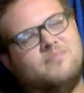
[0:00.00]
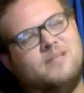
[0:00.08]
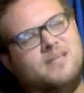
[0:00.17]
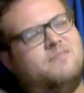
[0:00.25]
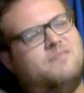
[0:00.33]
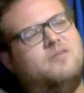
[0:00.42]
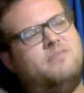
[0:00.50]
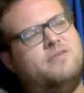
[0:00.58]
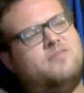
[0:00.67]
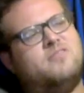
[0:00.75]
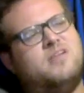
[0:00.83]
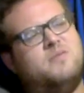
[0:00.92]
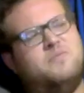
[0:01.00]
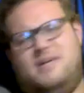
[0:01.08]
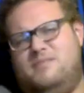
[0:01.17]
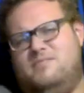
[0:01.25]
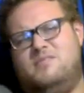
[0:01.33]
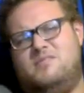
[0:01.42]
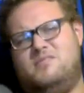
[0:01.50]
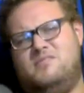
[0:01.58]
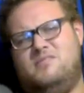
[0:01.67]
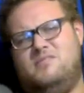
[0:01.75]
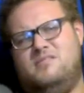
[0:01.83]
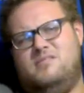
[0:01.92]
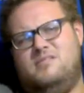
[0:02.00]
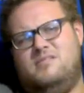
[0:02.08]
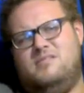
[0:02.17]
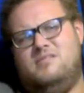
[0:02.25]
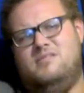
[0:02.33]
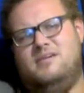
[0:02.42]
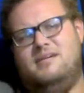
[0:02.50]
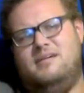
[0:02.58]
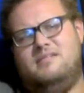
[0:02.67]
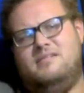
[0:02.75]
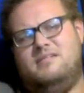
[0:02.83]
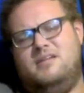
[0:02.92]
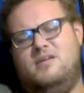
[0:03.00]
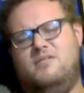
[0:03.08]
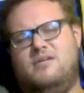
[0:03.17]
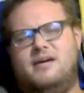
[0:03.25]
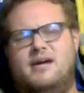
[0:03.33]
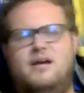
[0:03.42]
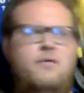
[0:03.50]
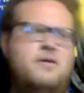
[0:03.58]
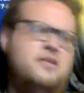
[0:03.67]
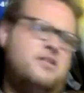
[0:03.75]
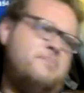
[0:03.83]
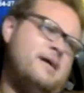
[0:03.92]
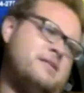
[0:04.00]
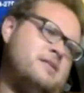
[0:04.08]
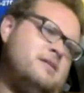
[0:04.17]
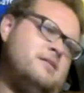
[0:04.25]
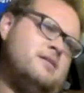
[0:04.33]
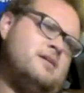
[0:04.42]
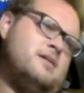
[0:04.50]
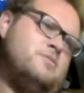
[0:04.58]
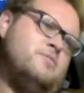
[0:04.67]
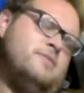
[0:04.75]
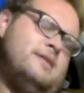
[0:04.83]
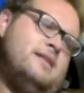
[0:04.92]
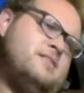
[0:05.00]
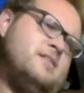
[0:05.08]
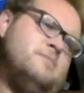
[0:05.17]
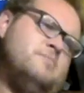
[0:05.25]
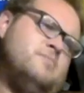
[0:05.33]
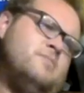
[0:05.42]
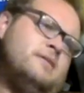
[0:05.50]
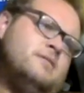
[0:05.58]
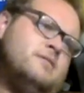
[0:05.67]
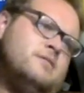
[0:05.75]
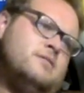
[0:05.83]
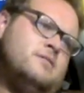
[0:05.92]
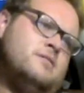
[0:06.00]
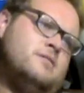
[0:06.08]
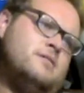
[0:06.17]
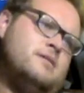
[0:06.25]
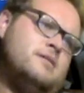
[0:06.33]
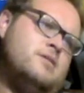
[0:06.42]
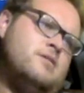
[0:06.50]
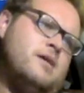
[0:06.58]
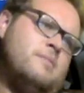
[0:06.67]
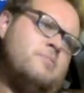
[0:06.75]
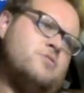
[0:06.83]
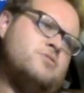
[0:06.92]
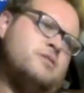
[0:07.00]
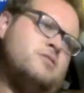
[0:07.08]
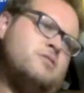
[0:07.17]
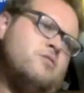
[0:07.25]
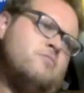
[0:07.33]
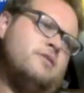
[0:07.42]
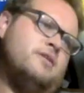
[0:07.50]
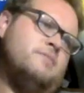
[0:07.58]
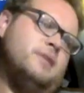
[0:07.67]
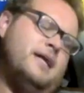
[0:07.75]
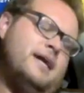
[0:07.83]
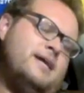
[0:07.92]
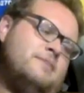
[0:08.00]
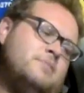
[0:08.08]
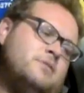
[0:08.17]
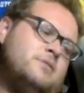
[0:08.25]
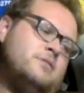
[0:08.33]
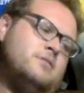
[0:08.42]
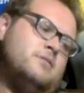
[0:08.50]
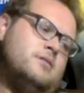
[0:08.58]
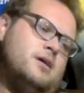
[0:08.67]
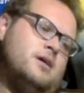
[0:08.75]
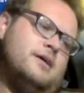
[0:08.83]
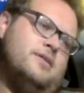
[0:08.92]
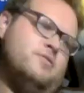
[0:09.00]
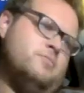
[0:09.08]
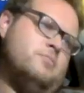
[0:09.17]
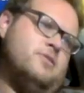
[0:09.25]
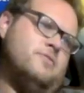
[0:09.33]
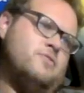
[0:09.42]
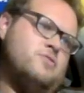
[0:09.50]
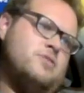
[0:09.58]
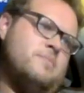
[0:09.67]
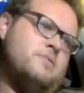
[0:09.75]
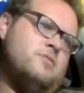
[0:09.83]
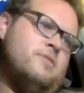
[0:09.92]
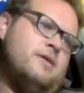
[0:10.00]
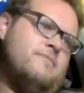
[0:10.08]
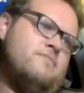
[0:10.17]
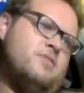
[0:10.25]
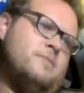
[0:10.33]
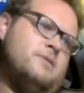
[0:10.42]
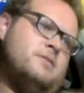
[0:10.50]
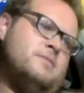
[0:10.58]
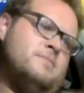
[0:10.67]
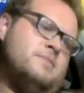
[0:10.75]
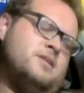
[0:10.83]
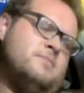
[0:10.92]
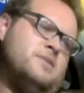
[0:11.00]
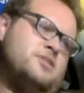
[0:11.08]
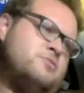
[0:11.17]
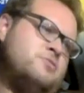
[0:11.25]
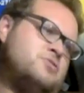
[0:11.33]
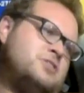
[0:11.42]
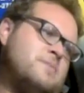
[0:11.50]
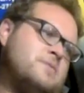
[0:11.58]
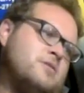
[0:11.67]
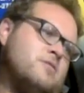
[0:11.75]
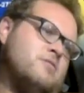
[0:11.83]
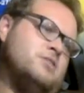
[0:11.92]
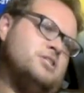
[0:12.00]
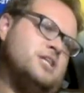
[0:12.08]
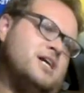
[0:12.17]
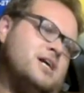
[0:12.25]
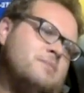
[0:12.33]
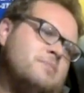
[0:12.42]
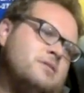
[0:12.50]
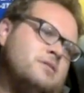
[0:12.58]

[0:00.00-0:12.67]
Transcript: Yeah, what a weird summer that was. Like, you know, like I always expected it to come to an end at some point. And, you know, I personally don't really blame uh, either brother for stepping away from it. The commissionership's a hard job.